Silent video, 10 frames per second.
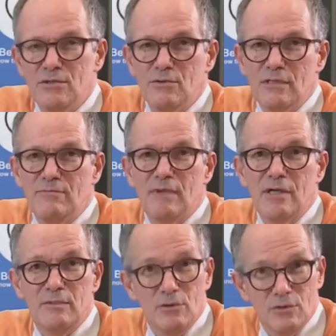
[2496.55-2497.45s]
So it
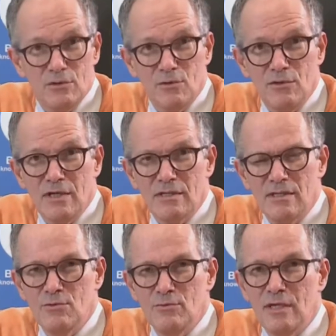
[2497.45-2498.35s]
might be also a good idea
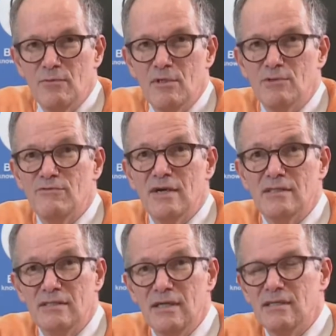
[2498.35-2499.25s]
to be able to
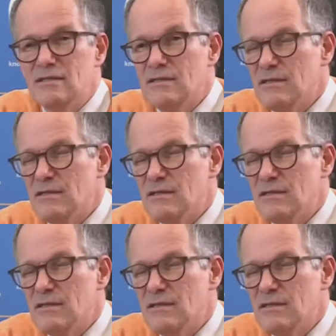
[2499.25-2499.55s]
vaccinate